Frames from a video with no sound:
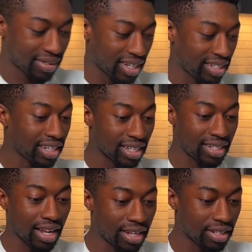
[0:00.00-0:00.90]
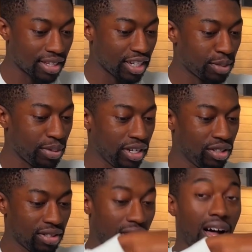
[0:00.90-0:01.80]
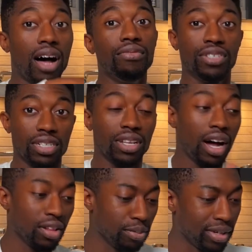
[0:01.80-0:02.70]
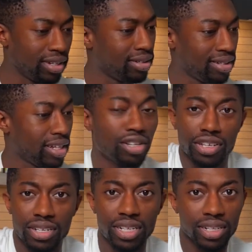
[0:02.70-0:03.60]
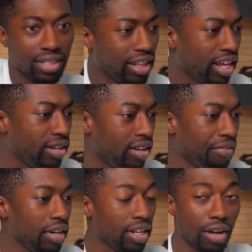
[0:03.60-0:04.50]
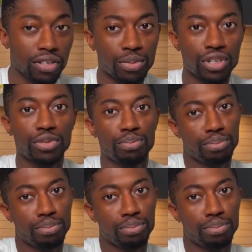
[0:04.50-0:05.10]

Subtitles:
it's like the size of this, but obviously taller, but that's all you need. And then if you need to go somewhere, just